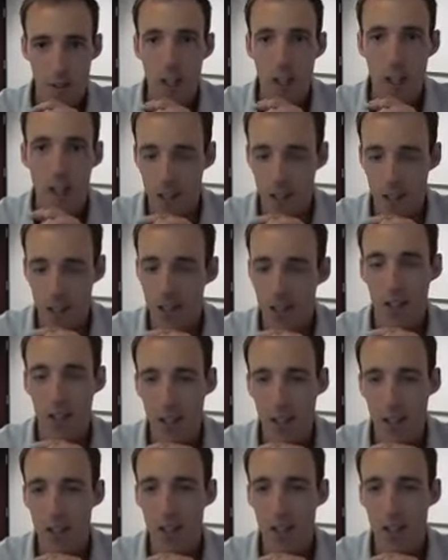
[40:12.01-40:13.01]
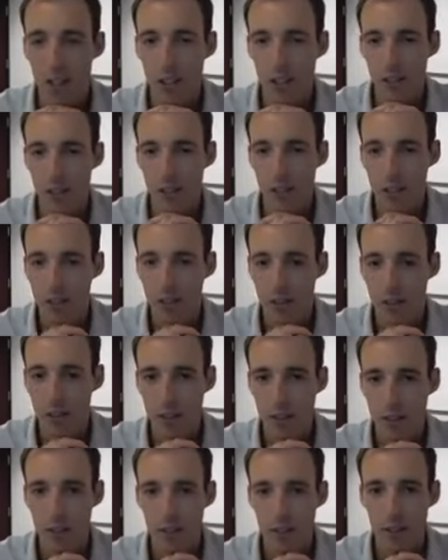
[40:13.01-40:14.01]

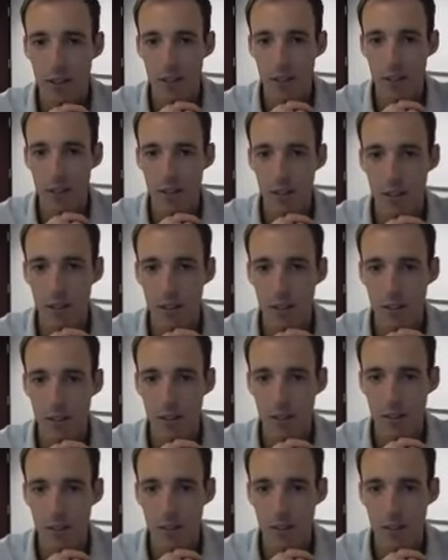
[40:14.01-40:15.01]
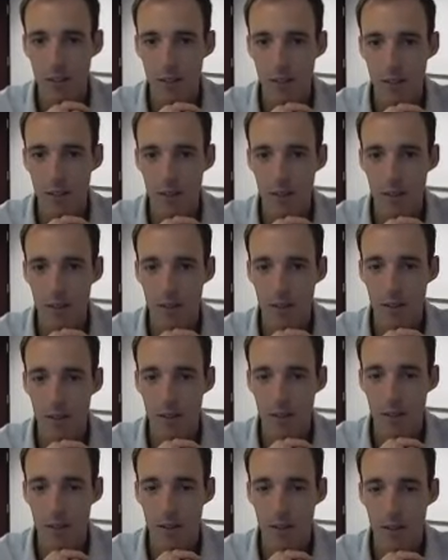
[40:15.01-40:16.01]

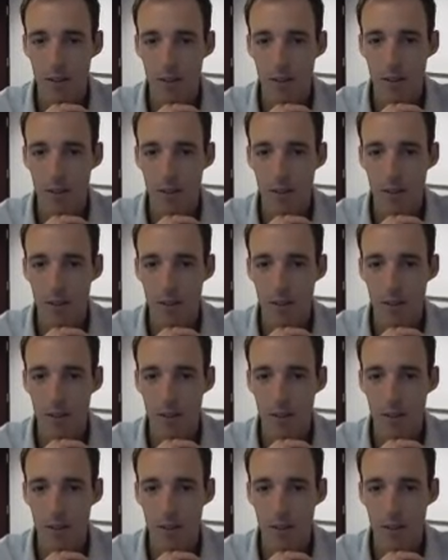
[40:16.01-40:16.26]
The person shown says nothing.